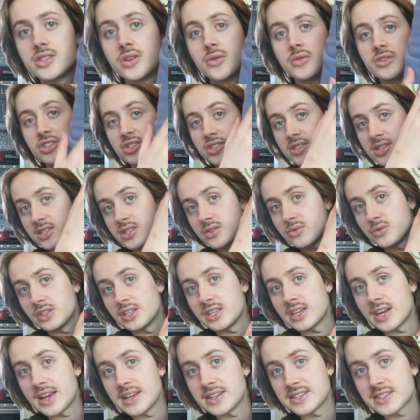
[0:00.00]
So it's just this
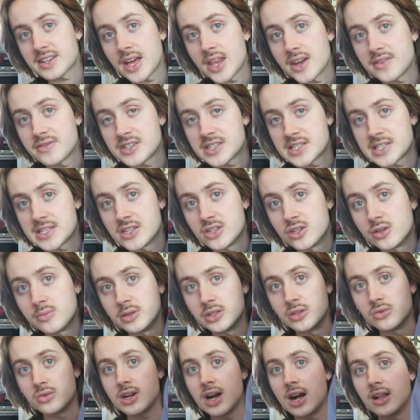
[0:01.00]
really nice kind of steel
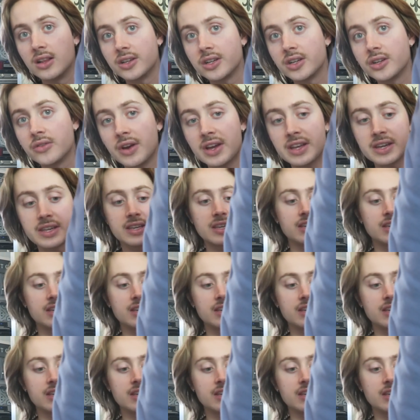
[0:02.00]
blue color right